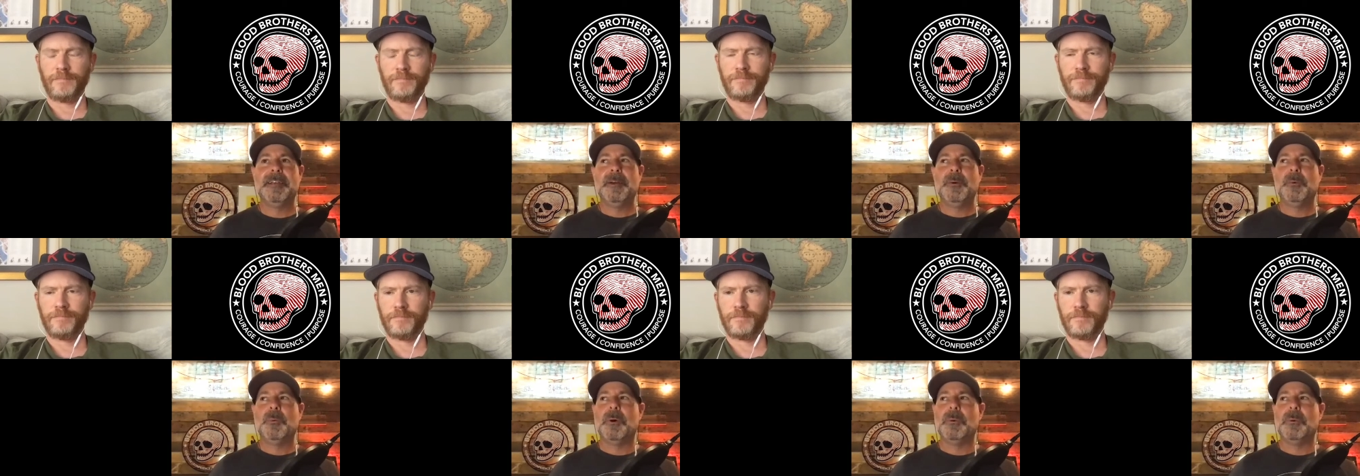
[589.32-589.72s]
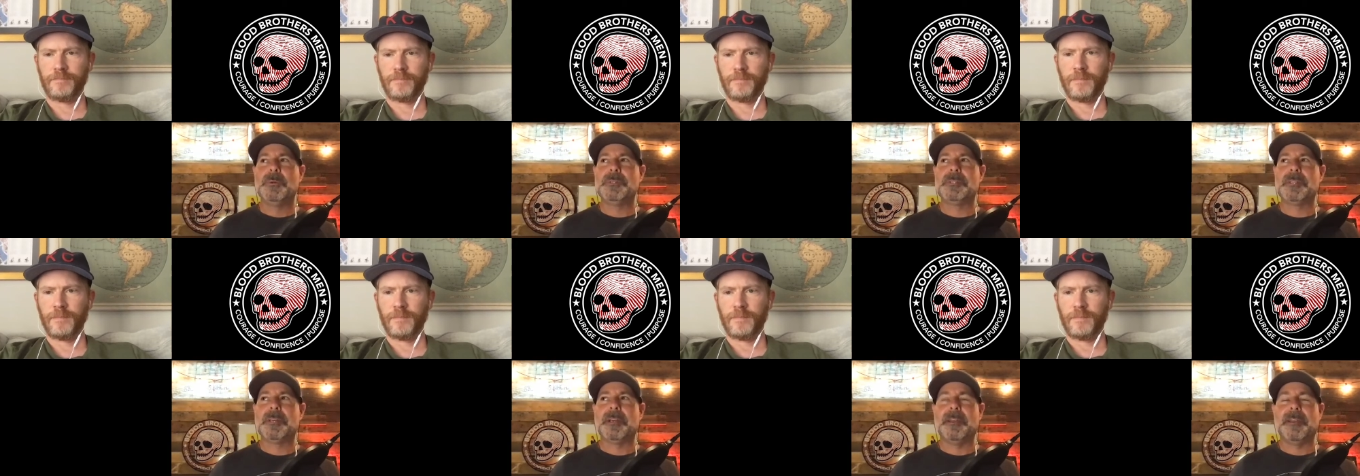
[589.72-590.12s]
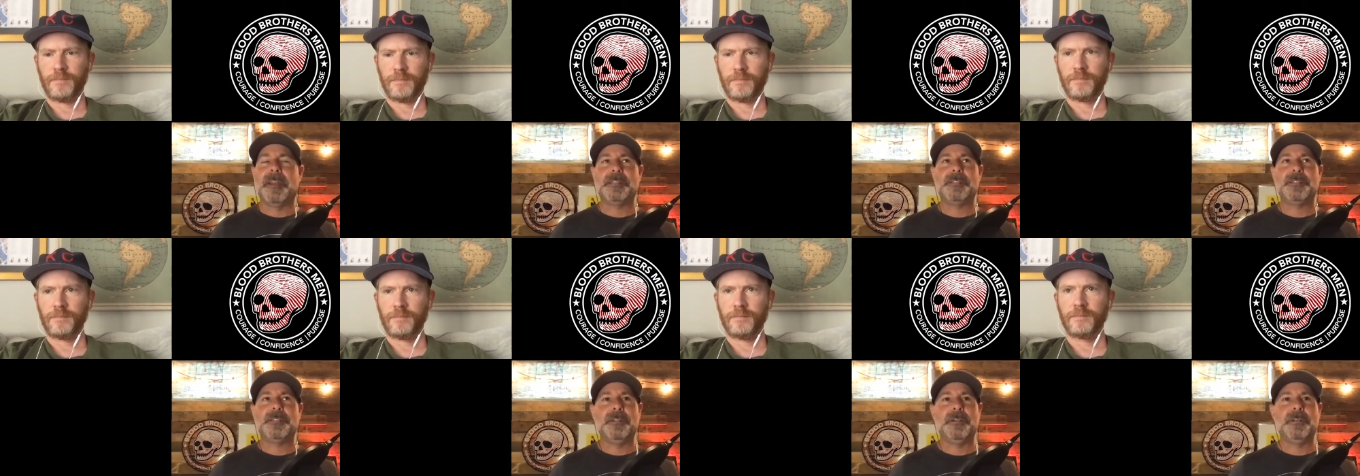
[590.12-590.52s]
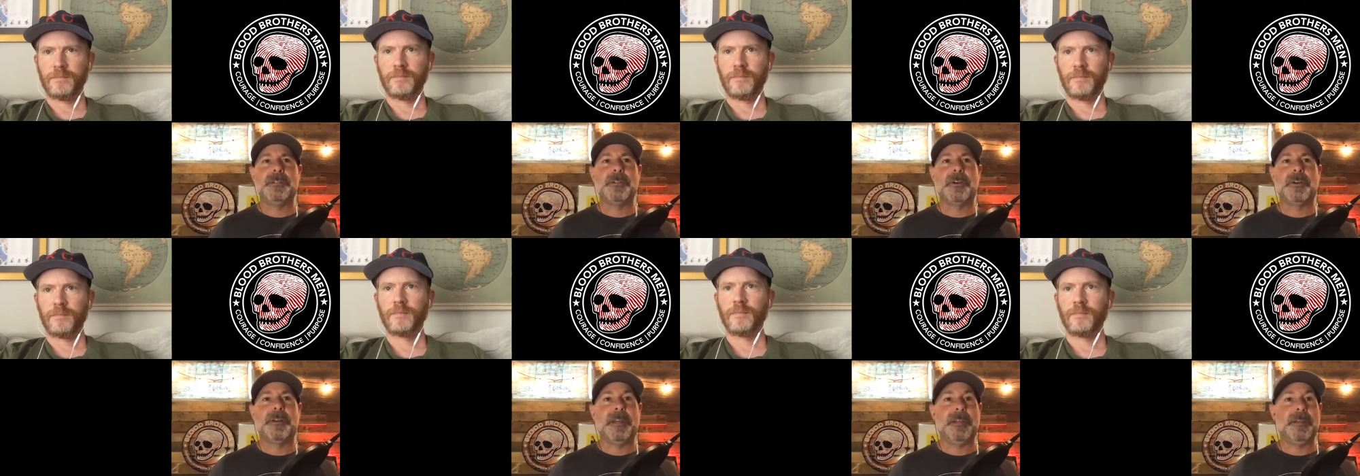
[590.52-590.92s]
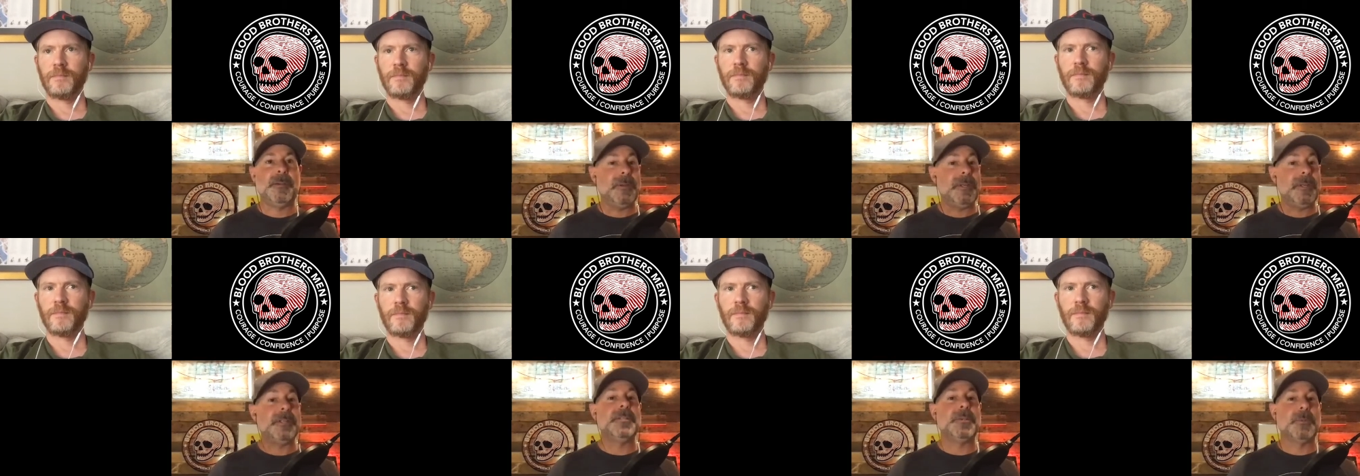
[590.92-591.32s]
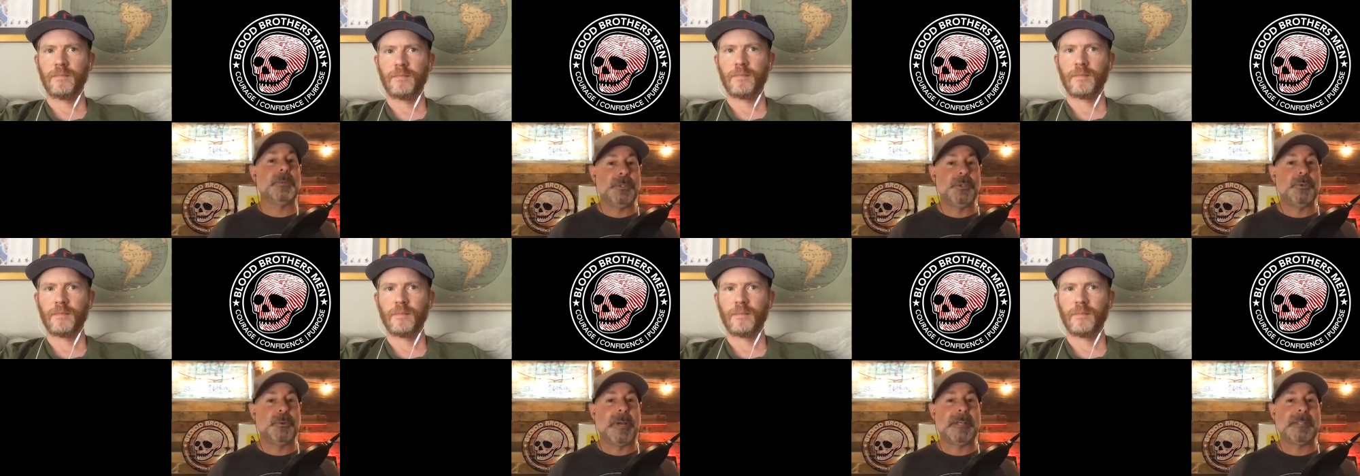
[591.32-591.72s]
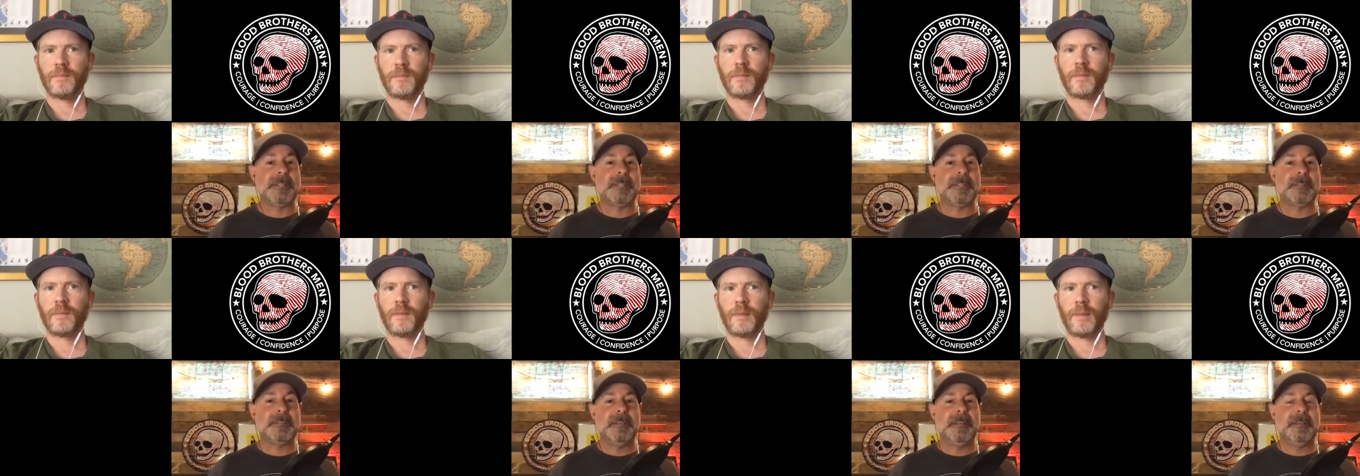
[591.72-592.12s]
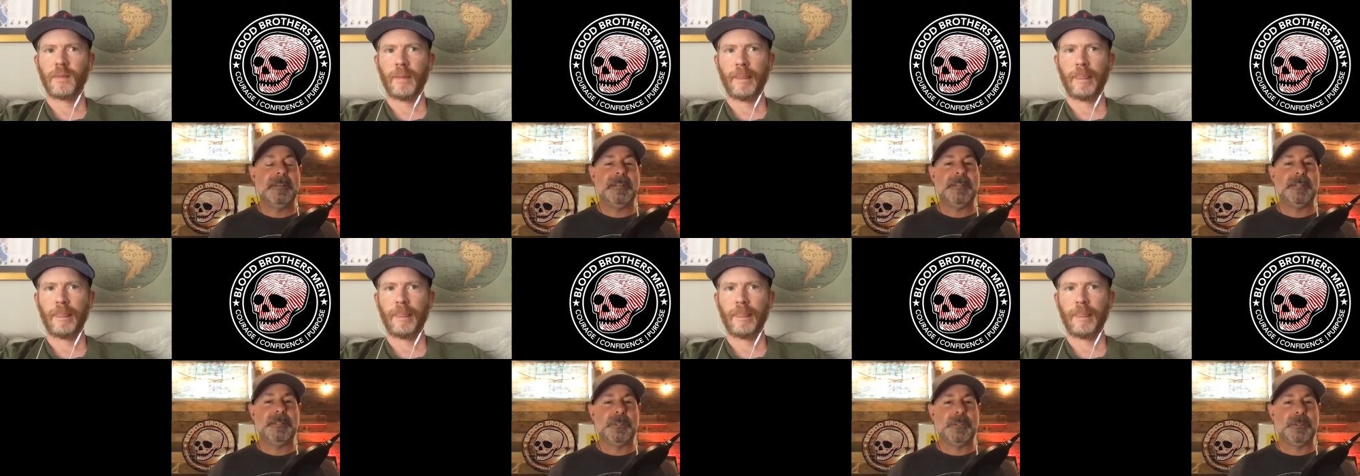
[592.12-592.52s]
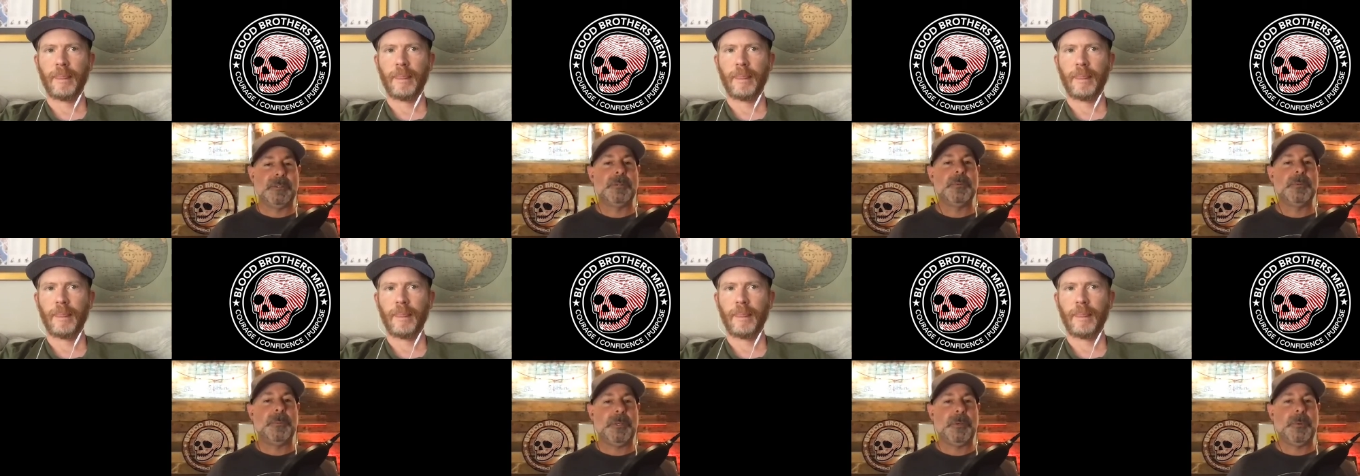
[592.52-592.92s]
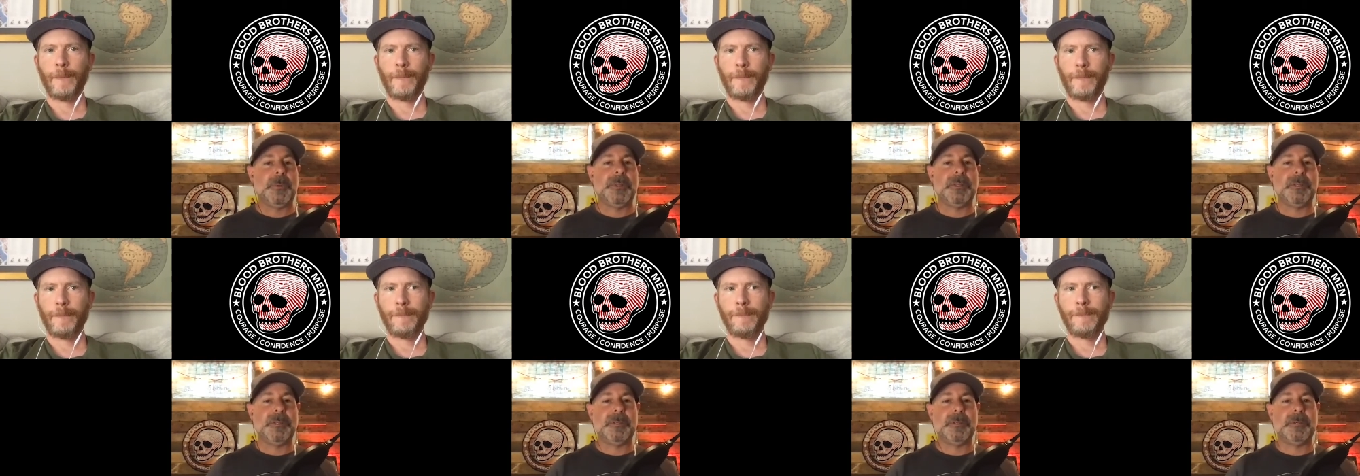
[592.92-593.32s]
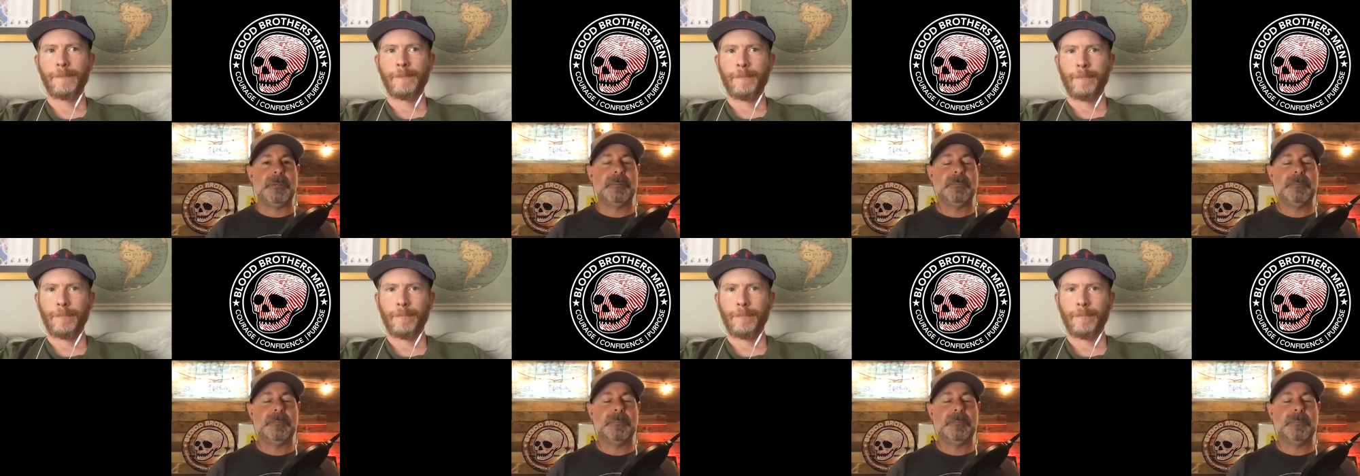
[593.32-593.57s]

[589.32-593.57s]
Speaker 1: what was the connection you saw that you needed to address issues between the two